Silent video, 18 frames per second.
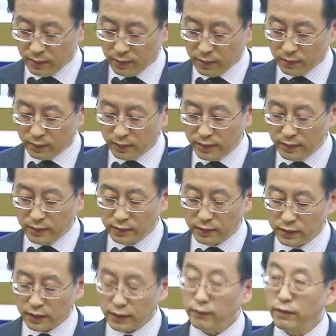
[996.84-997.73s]
this
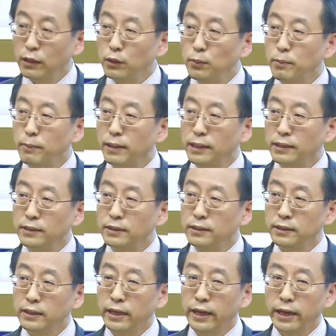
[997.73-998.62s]
development
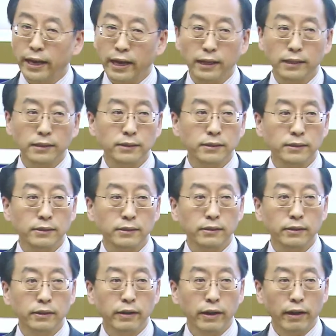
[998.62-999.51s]
has
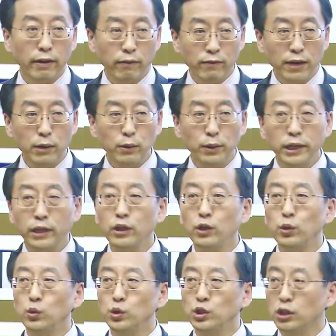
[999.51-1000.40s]
a very
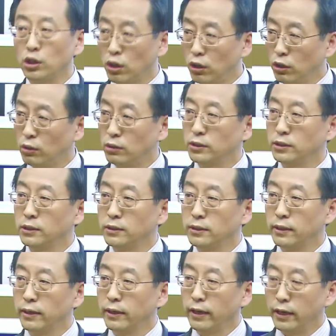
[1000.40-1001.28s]
huge cost
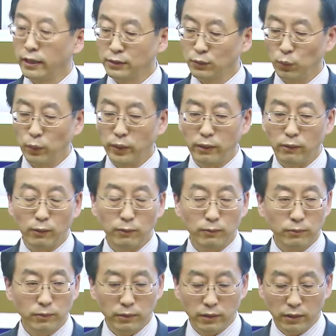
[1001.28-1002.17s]
as well.
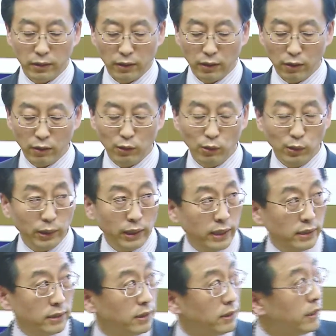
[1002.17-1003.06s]
Although you
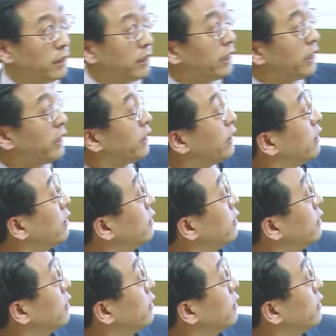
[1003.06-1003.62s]
can see here,